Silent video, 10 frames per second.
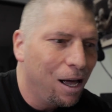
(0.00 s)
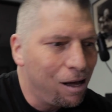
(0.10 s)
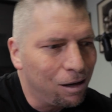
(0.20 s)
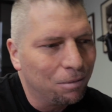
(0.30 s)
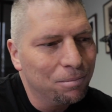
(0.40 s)

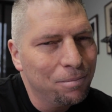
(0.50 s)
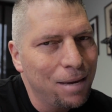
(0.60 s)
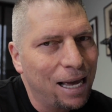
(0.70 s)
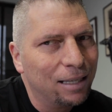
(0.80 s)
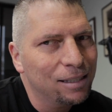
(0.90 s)
oh
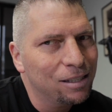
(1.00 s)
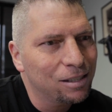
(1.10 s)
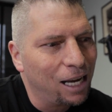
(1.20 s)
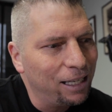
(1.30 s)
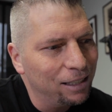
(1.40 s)
man, it's
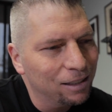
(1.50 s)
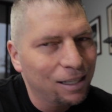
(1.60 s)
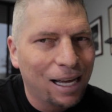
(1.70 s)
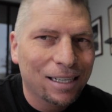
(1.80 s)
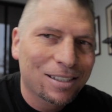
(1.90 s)
shiny, look
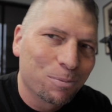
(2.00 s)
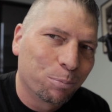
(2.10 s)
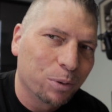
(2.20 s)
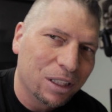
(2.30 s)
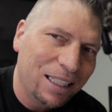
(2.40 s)
at that, it's
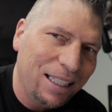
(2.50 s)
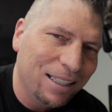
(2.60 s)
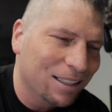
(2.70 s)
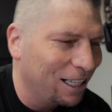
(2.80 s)
bling,